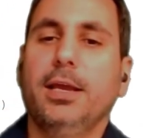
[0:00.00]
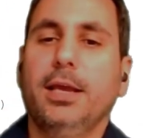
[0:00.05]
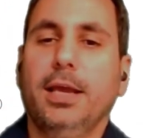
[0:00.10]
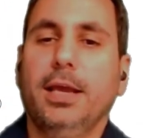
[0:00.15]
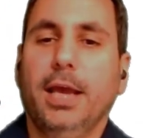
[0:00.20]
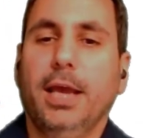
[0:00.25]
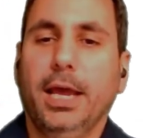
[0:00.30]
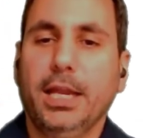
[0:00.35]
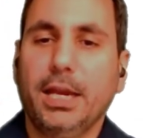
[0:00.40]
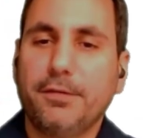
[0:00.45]

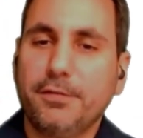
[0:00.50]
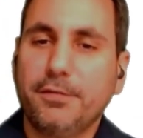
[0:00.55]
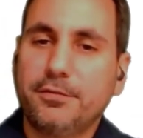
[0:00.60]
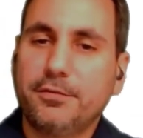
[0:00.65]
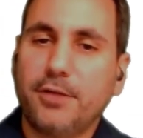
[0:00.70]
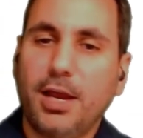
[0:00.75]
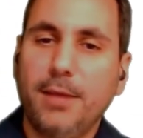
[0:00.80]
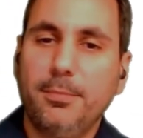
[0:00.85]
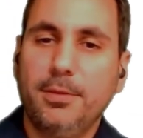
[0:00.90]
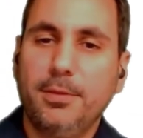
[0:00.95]
And every
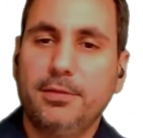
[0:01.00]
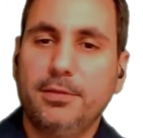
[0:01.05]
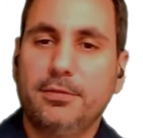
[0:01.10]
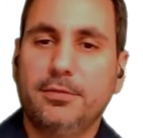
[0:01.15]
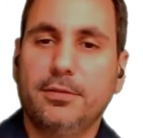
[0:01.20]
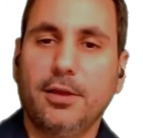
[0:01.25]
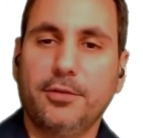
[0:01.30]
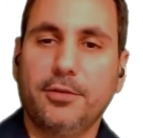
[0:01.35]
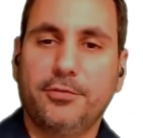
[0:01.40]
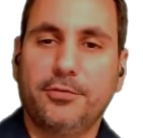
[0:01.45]
time it
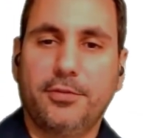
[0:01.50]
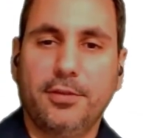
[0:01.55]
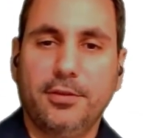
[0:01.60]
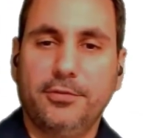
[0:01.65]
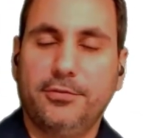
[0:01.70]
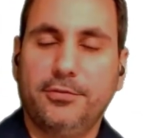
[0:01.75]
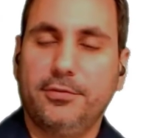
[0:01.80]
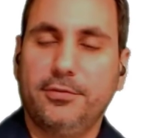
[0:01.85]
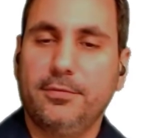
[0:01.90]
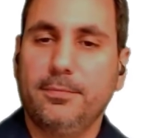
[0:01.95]
does
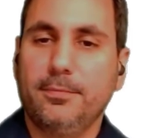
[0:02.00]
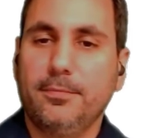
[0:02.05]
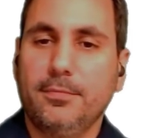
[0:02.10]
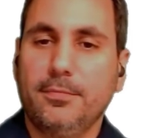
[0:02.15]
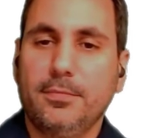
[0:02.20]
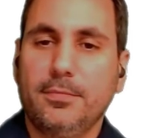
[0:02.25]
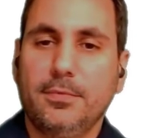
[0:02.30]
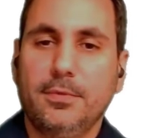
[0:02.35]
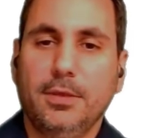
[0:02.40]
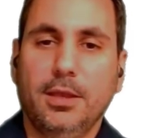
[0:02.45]
this,
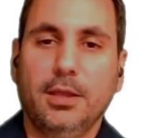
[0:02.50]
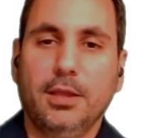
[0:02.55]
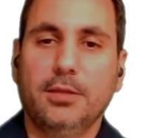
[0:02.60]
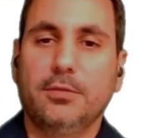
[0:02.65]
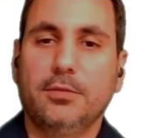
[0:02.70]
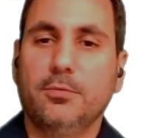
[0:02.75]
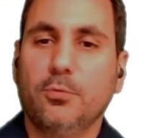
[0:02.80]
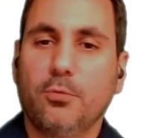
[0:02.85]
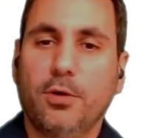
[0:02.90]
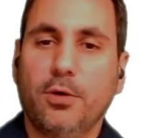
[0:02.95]
it
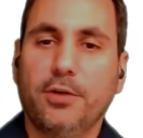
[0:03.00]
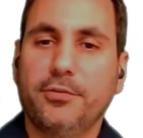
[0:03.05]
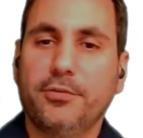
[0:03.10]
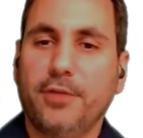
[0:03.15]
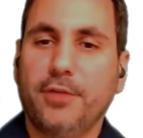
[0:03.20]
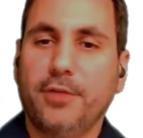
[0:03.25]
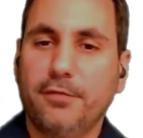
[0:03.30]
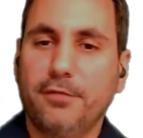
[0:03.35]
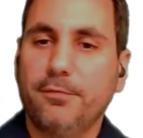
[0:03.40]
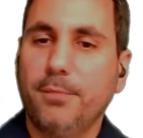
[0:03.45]
runs
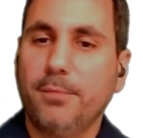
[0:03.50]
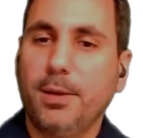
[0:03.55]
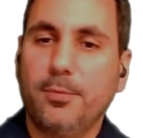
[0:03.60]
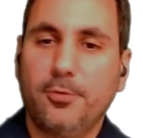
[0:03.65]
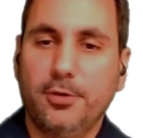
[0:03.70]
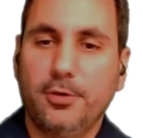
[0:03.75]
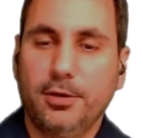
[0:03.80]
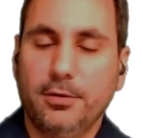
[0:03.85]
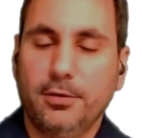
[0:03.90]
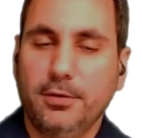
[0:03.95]
out of memory.